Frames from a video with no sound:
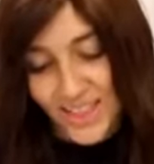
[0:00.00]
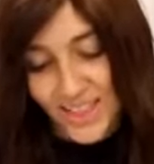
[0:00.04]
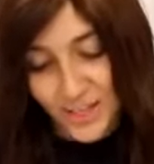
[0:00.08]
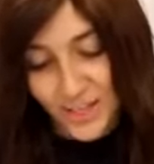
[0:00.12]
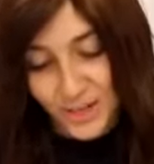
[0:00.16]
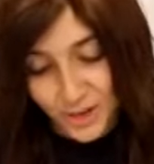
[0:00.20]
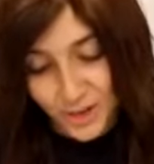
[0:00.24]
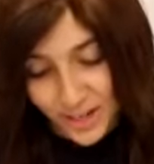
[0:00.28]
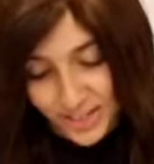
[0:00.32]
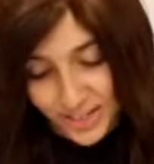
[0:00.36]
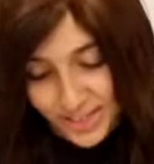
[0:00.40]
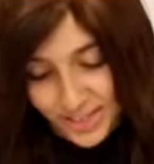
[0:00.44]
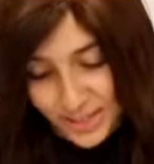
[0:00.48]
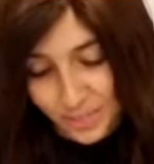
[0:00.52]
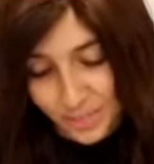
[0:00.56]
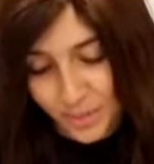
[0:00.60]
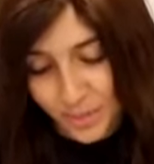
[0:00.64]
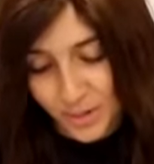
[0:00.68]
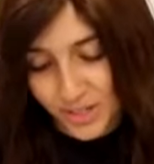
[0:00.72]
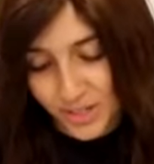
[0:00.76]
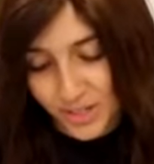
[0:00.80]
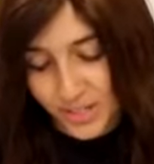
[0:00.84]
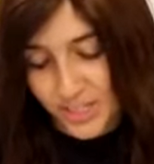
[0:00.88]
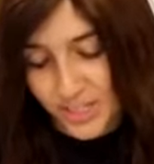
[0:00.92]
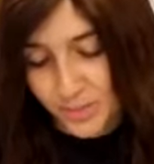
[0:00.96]
the trusting
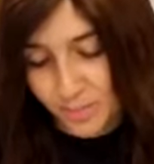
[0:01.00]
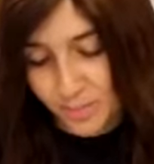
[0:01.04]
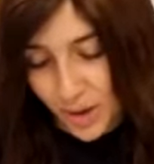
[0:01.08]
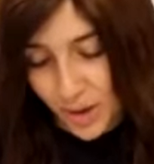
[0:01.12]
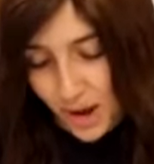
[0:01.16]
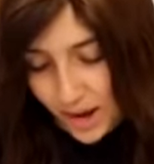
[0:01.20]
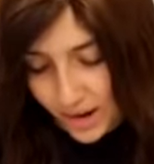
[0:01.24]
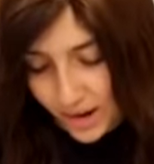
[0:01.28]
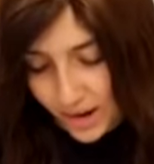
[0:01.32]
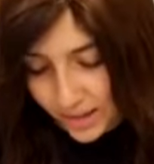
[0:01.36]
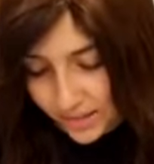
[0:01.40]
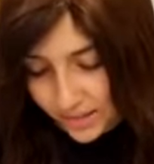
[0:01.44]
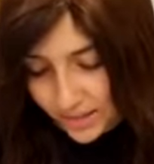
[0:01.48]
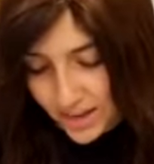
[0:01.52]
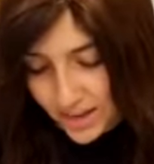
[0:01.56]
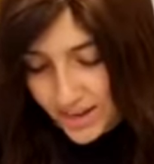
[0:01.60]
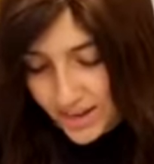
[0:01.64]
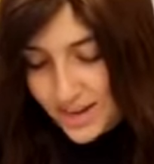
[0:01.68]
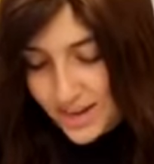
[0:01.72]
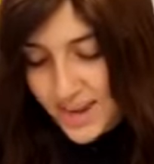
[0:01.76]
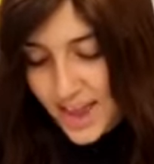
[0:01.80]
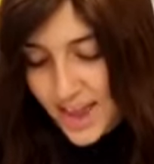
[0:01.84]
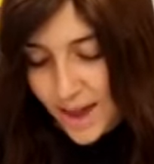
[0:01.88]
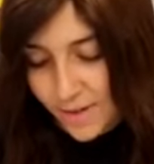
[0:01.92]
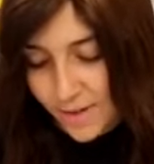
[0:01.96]
person's mind,
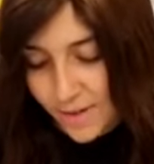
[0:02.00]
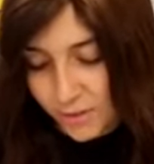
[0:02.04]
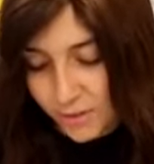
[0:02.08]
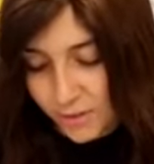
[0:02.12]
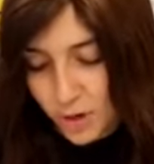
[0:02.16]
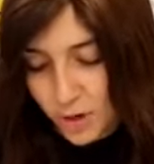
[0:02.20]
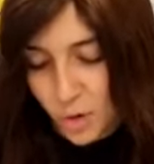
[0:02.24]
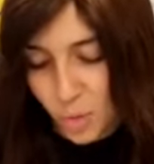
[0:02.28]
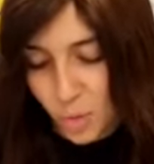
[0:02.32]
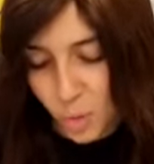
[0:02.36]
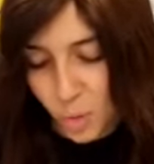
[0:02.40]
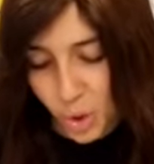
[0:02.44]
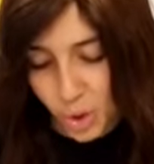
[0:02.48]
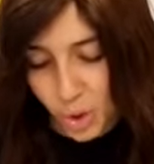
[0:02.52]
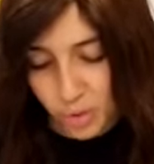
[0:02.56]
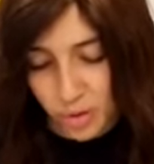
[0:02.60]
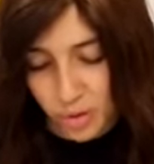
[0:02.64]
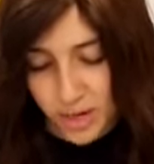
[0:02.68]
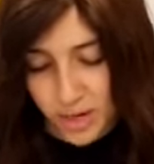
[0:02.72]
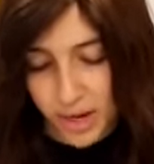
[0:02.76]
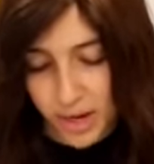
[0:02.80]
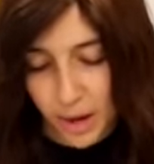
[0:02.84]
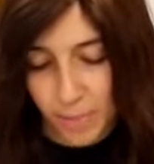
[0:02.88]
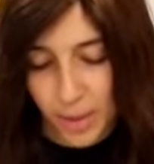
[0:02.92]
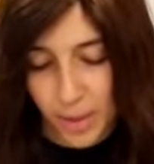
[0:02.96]
never
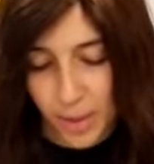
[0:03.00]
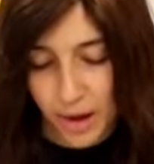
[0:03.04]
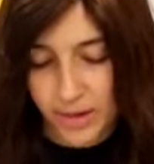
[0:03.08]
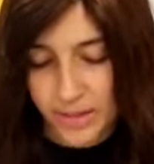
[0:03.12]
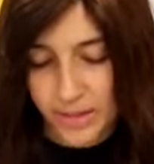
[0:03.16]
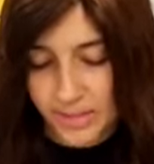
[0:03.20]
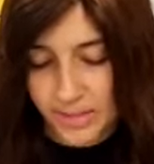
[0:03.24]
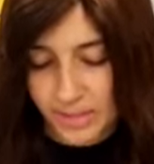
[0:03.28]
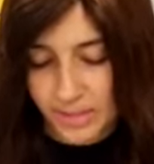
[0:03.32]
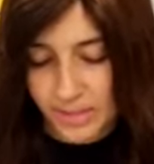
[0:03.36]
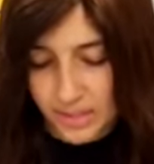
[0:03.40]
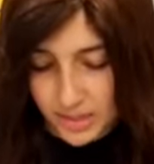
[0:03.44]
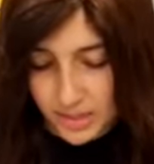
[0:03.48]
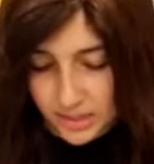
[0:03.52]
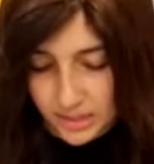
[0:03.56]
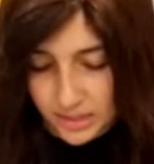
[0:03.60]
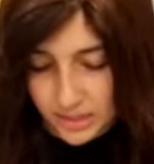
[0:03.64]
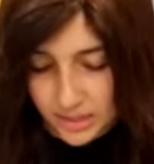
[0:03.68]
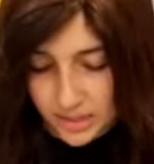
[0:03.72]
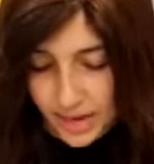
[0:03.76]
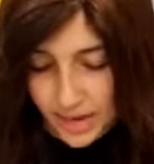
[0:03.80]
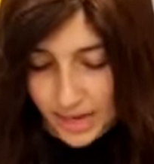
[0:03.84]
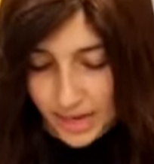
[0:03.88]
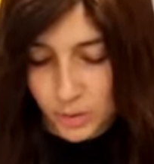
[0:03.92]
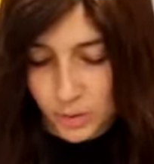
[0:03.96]
worrying about his
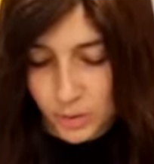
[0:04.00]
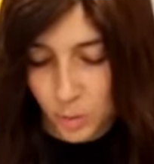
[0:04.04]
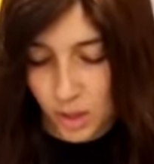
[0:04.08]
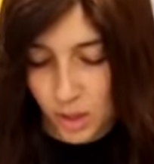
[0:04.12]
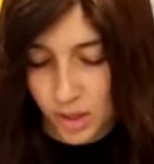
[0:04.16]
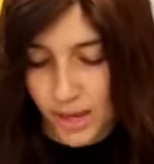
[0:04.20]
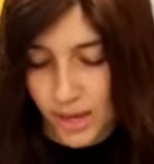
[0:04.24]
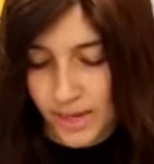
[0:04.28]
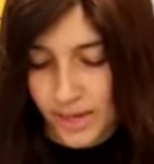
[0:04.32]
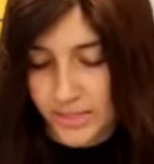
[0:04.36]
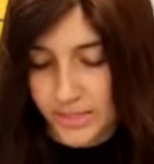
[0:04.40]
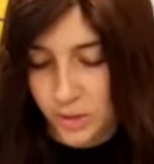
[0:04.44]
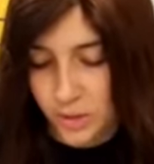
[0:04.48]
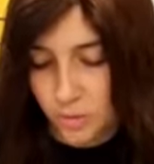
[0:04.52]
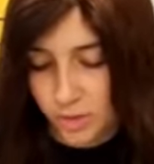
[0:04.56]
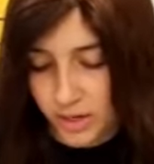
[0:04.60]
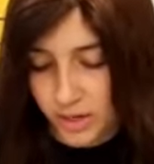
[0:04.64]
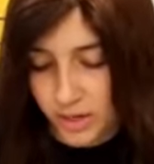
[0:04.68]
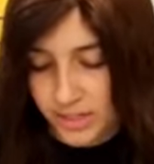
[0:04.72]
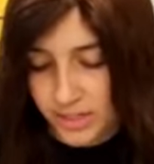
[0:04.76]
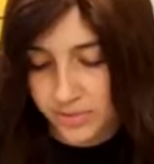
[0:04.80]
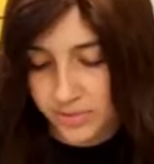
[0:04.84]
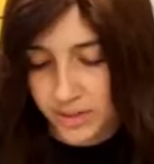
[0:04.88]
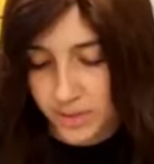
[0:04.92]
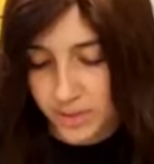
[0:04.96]
needs, as well as the
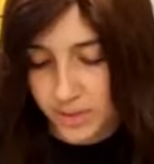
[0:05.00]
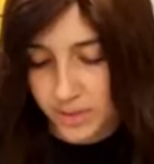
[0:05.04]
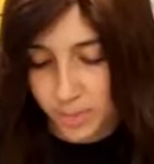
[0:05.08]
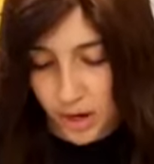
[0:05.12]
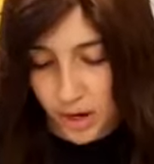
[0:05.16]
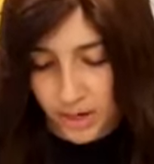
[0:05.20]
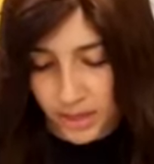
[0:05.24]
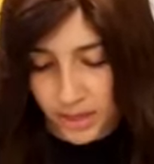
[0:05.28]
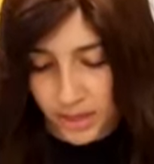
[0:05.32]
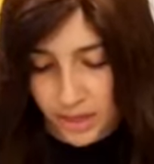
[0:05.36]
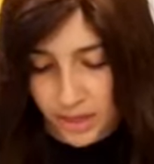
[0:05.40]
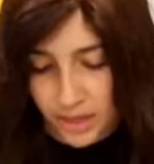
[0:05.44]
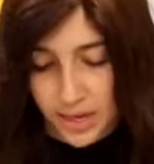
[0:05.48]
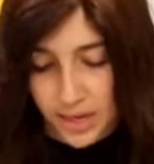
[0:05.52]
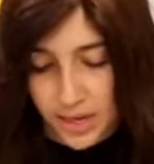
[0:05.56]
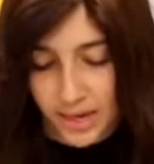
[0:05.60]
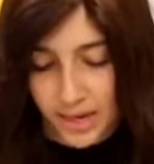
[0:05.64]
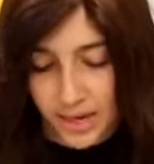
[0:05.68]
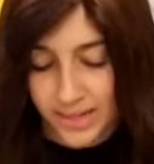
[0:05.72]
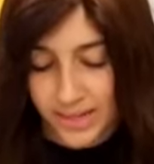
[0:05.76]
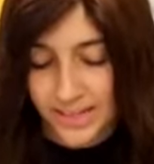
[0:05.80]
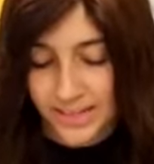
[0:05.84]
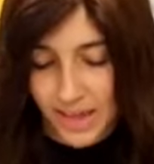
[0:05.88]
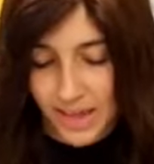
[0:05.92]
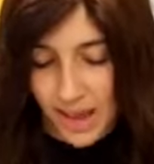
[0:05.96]
rest of his body
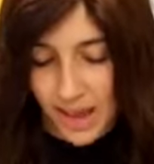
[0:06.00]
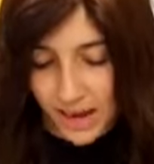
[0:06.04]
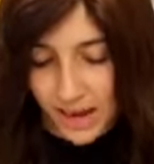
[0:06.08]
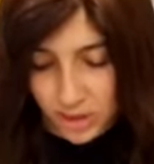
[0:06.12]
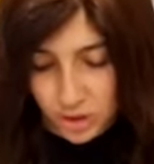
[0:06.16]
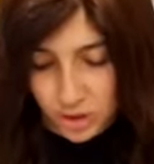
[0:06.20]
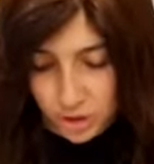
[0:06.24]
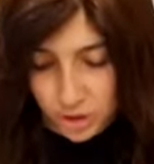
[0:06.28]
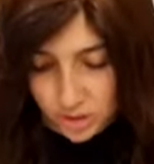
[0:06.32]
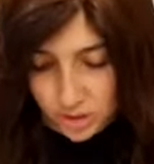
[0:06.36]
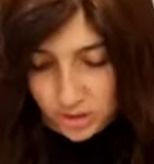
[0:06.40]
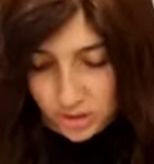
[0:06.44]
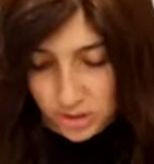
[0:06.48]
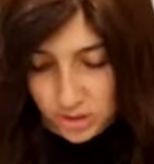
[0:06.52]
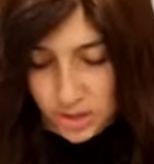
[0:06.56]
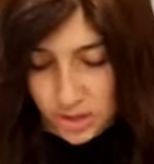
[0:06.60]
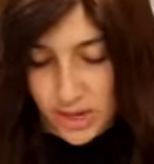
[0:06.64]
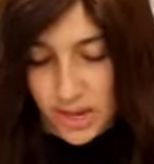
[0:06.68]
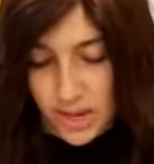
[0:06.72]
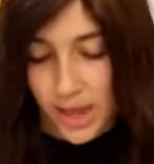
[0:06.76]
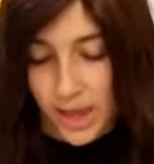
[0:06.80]
in his actions.